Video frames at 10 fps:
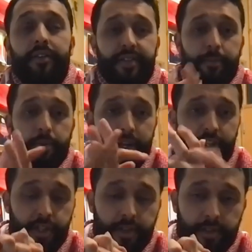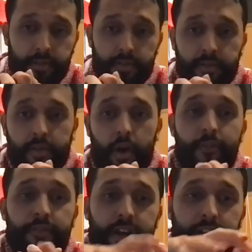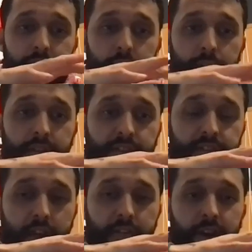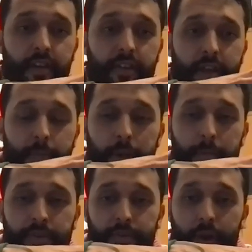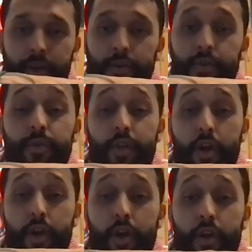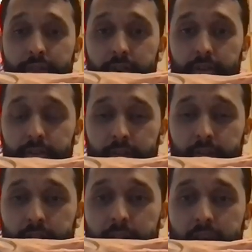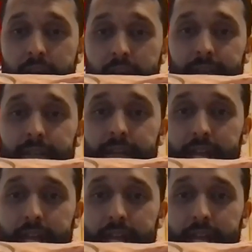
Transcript: separation of Rangi Nui, the Sky Father, and Papa Tuanuku, the Earth Mother. And